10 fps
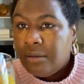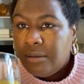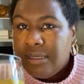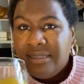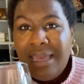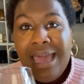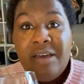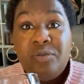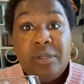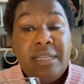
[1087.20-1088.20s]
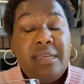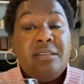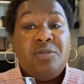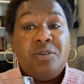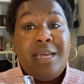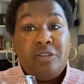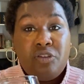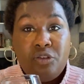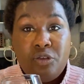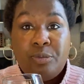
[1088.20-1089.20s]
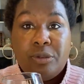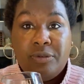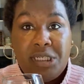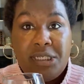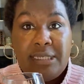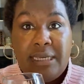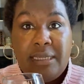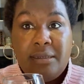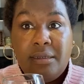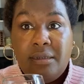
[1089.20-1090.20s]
Because they have one that is for like super rich skin.